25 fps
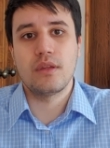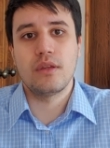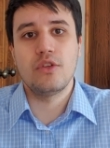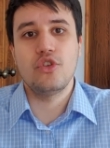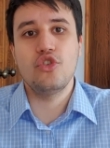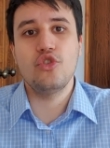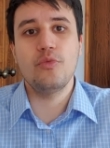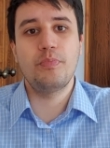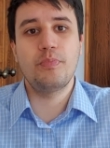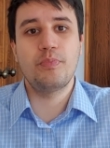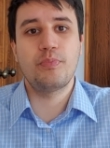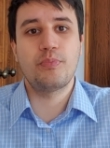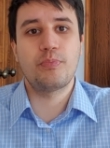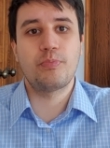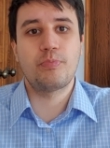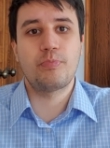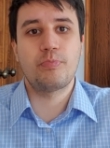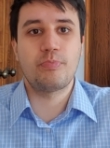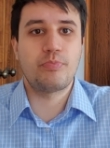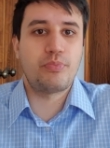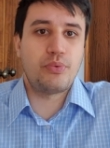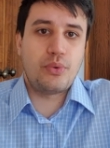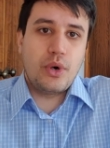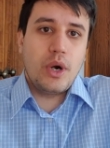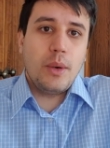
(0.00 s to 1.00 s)
you
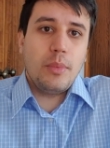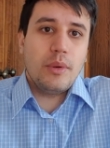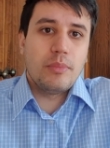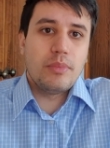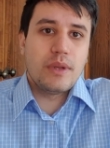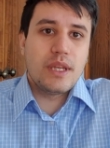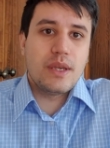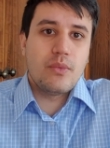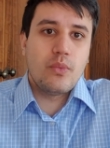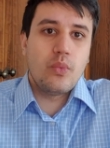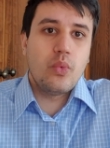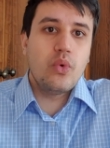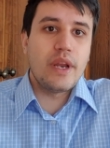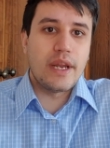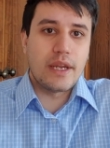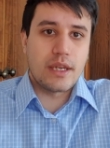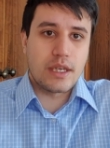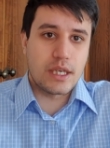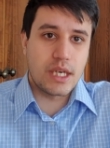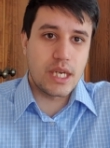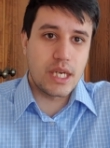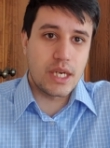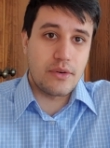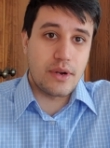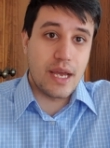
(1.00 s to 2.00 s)
probably wouldn't
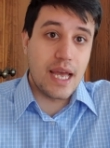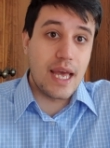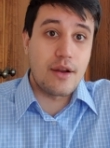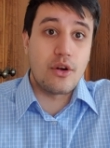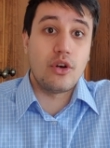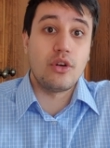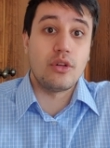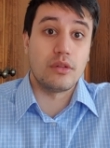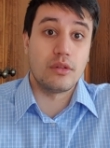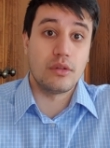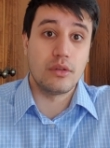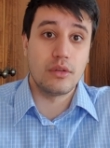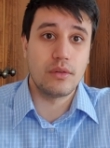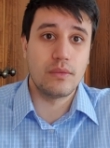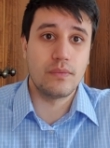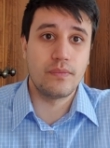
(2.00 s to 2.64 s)
care at all.